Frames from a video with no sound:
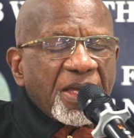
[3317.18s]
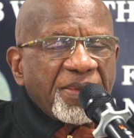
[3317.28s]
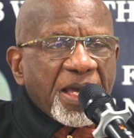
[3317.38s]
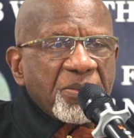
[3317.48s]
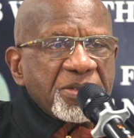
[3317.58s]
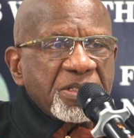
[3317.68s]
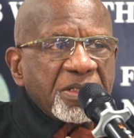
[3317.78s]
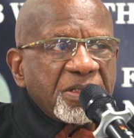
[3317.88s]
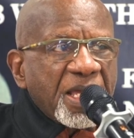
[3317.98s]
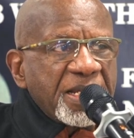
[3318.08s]
And that was
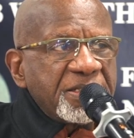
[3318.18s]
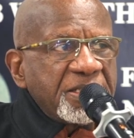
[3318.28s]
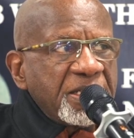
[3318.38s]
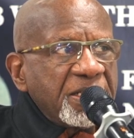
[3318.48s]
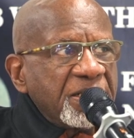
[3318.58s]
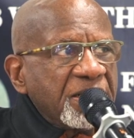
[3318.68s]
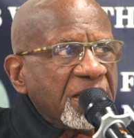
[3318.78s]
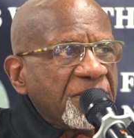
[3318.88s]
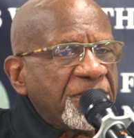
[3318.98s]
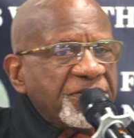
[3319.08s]
in
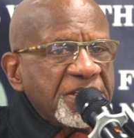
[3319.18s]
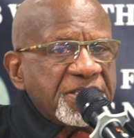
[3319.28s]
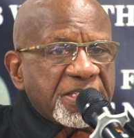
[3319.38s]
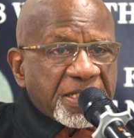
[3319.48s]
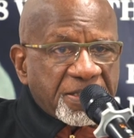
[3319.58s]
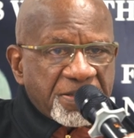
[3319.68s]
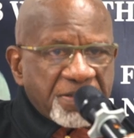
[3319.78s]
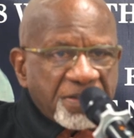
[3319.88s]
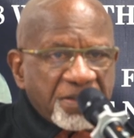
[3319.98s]
1956.